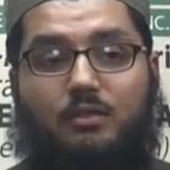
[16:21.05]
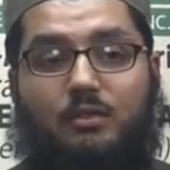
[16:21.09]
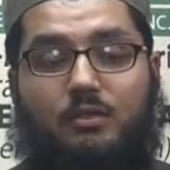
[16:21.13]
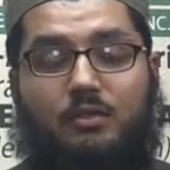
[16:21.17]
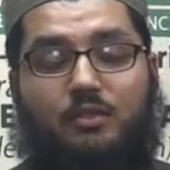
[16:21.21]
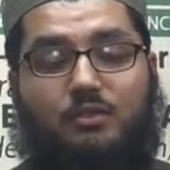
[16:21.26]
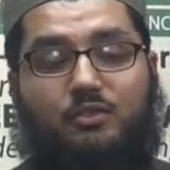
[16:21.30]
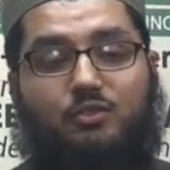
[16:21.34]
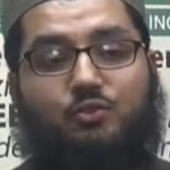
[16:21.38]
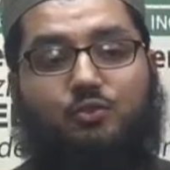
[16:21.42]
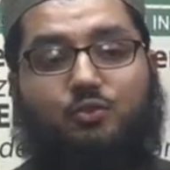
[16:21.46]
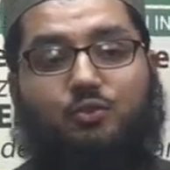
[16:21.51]

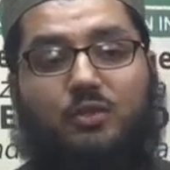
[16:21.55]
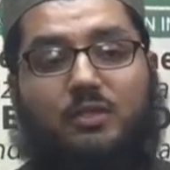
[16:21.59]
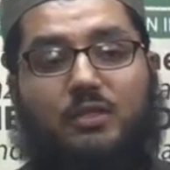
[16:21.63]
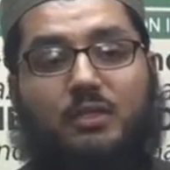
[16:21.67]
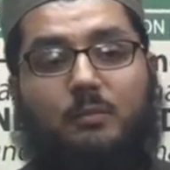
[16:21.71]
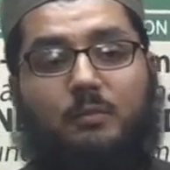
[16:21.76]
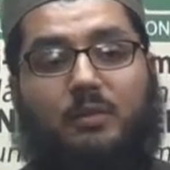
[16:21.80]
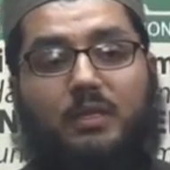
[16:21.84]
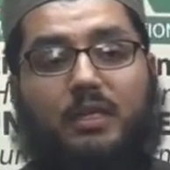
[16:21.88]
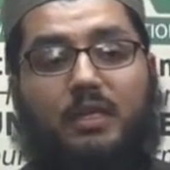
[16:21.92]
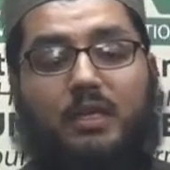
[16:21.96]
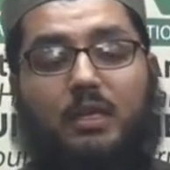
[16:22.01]
The
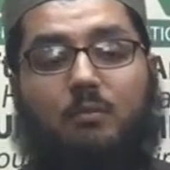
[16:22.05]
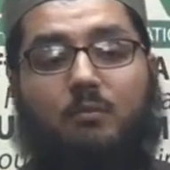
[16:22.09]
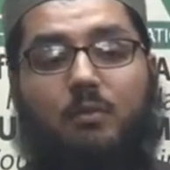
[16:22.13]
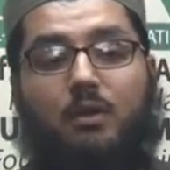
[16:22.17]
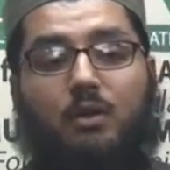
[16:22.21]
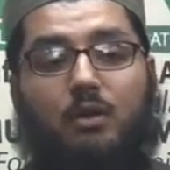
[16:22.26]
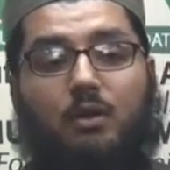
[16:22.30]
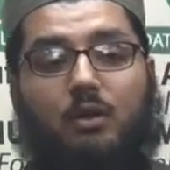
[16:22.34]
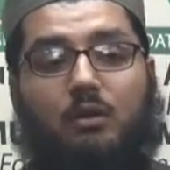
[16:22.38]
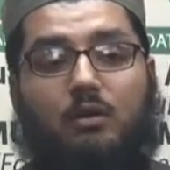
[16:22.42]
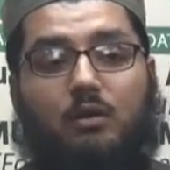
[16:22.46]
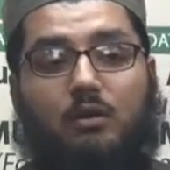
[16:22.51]
student, they became,
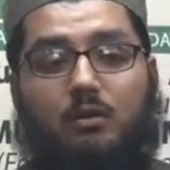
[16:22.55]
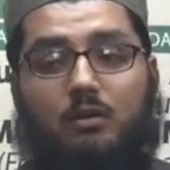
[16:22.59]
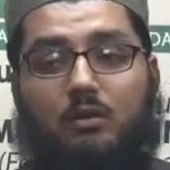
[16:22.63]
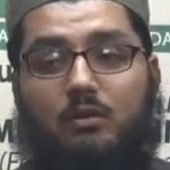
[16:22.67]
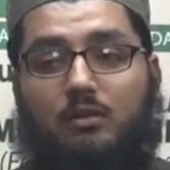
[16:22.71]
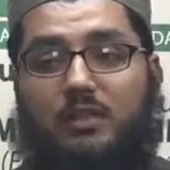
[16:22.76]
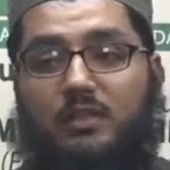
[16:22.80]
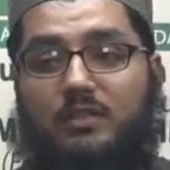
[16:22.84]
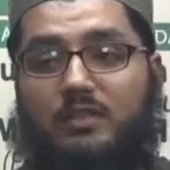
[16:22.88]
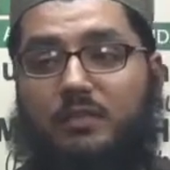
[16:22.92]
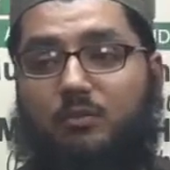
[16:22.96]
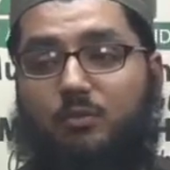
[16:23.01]

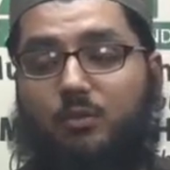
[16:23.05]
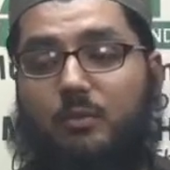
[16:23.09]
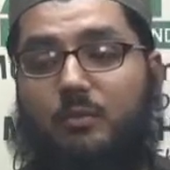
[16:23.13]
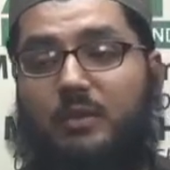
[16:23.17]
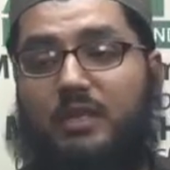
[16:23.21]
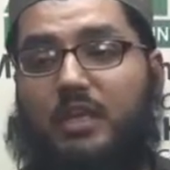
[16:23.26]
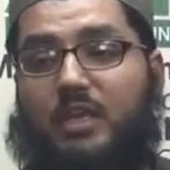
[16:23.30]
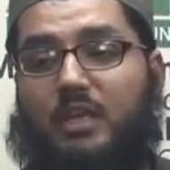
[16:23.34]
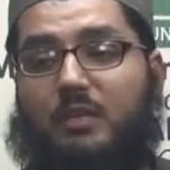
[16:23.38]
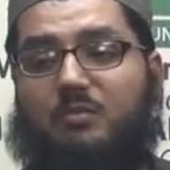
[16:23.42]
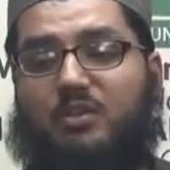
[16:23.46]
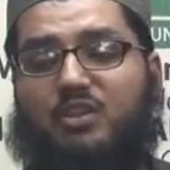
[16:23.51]
he said, we
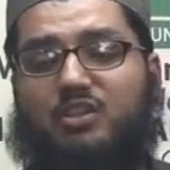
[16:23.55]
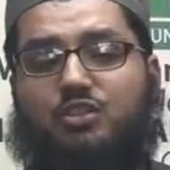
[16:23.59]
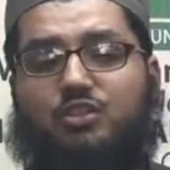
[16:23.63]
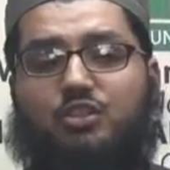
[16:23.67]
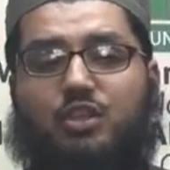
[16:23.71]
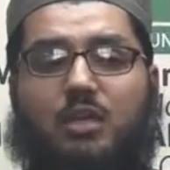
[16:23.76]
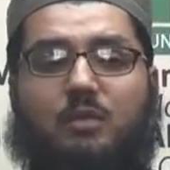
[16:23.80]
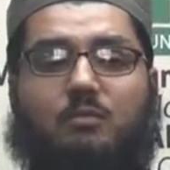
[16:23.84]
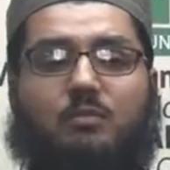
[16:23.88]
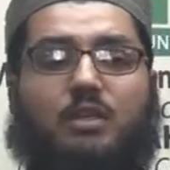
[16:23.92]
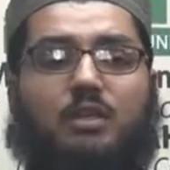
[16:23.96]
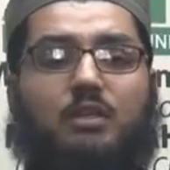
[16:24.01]
became
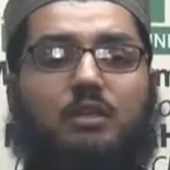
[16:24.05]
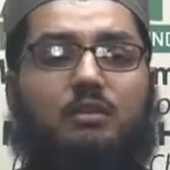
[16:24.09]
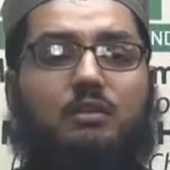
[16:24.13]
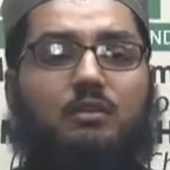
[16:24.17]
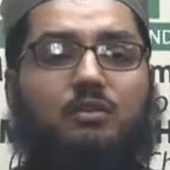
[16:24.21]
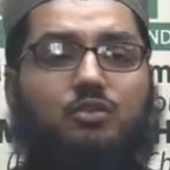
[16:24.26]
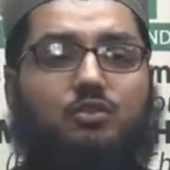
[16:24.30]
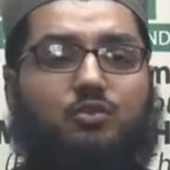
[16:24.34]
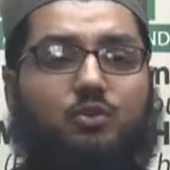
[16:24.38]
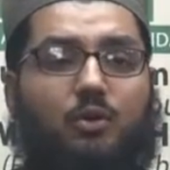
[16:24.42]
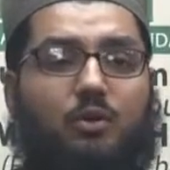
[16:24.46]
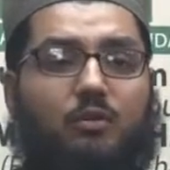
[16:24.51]
extremely
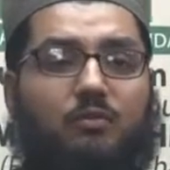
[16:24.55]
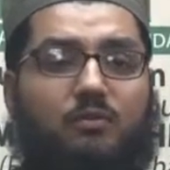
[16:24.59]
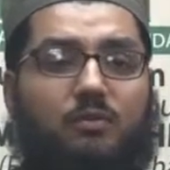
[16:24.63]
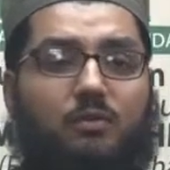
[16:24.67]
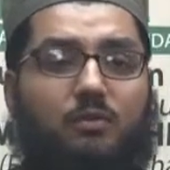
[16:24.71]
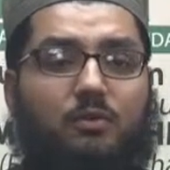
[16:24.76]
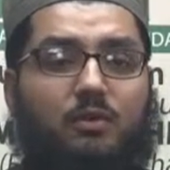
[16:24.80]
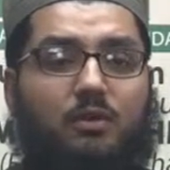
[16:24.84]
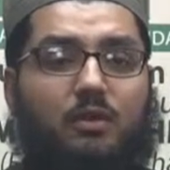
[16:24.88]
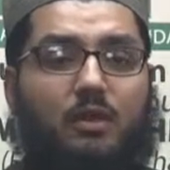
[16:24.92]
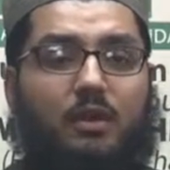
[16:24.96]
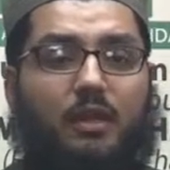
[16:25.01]

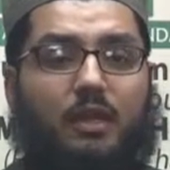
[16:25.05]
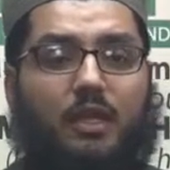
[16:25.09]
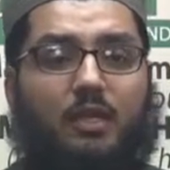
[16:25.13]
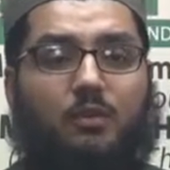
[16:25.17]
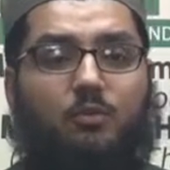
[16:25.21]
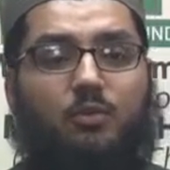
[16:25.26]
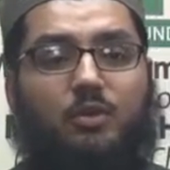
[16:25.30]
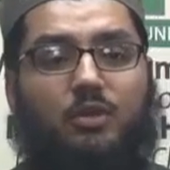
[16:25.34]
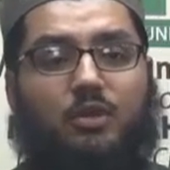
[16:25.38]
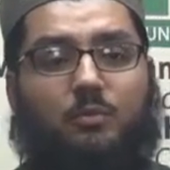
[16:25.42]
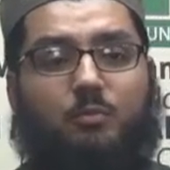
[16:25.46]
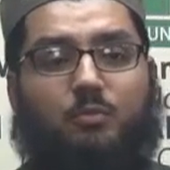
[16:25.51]
joyful,
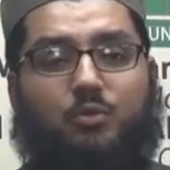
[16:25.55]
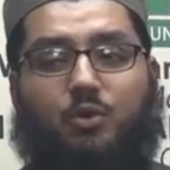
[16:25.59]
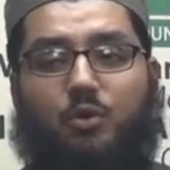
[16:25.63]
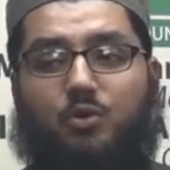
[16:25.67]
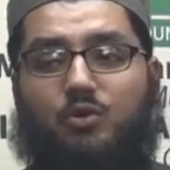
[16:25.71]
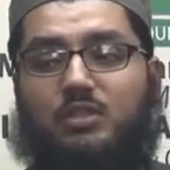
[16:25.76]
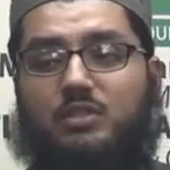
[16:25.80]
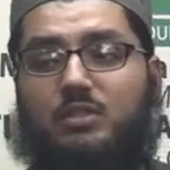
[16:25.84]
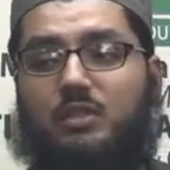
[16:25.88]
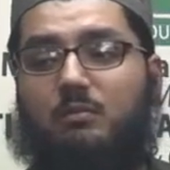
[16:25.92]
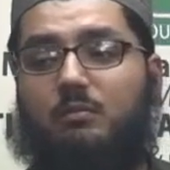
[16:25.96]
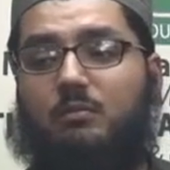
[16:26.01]
and we
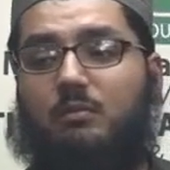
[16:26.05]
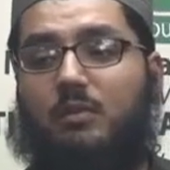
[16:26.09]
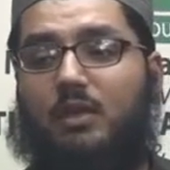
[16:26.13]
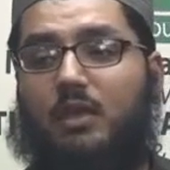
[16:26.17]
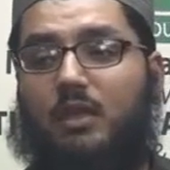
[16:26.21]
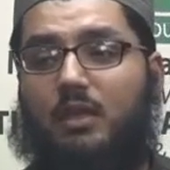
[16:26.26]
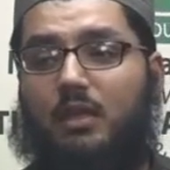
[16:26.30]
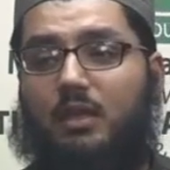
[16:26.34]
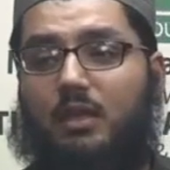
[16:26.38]
approached him.